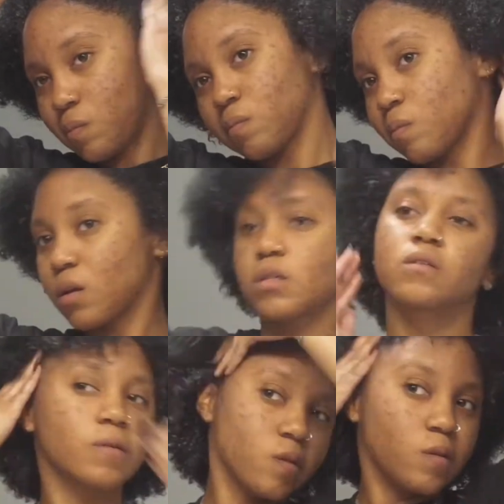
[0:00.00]
tangles
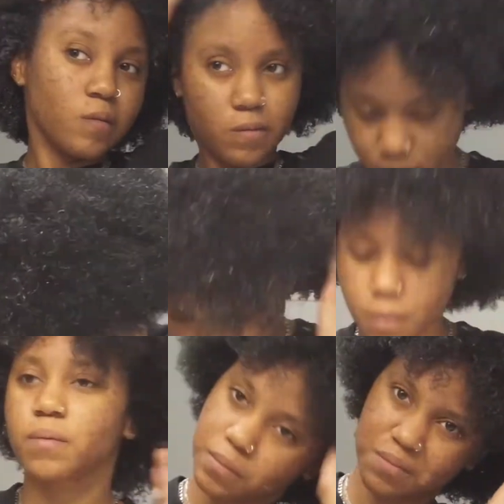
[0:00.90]
out.
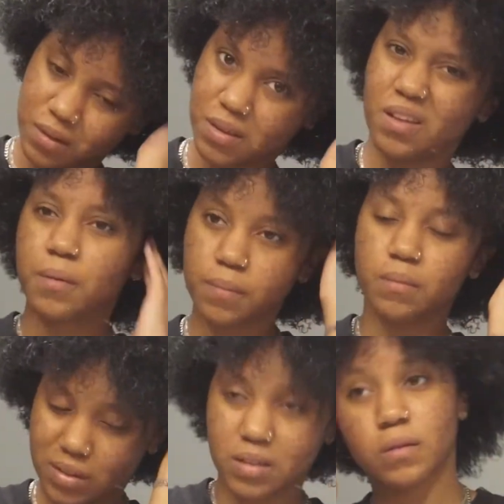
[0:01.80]
And then as you can
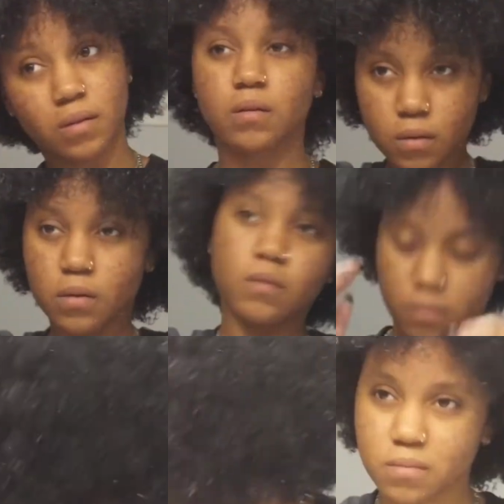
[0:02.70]
see, I go through
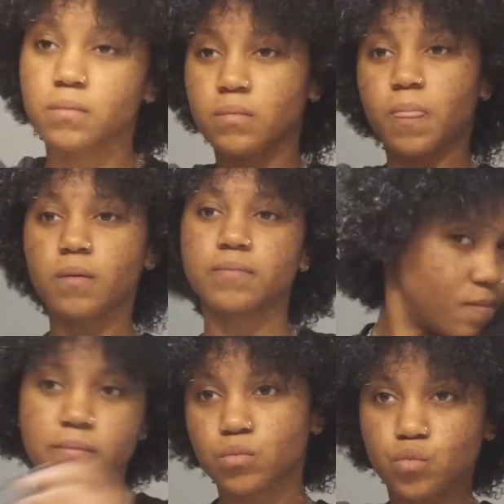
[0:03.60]
and detangle it with
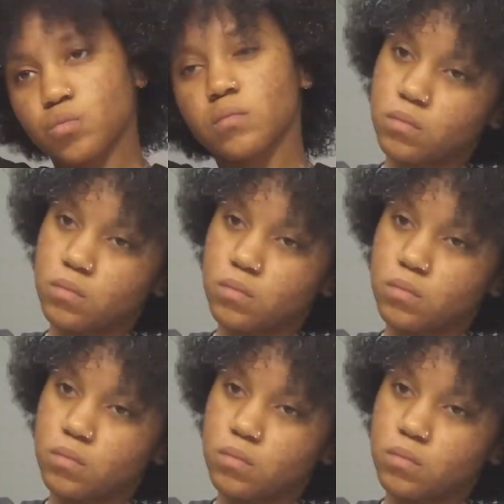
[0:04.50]
my fingers